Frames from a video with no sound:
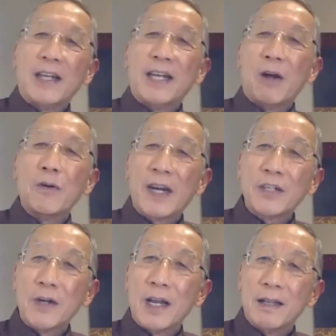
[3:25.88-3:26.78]

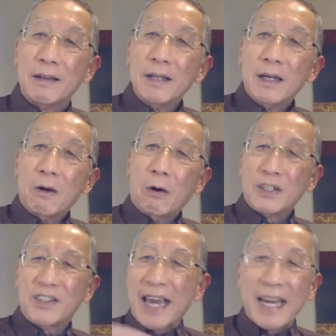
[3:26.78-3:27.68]
congressional or
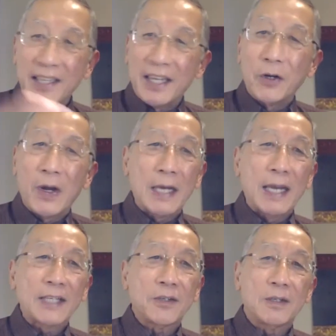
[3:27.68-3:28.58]
Senate hearing
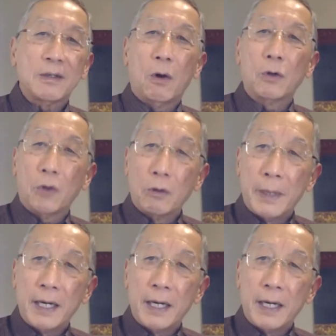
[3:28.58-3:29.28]
last October,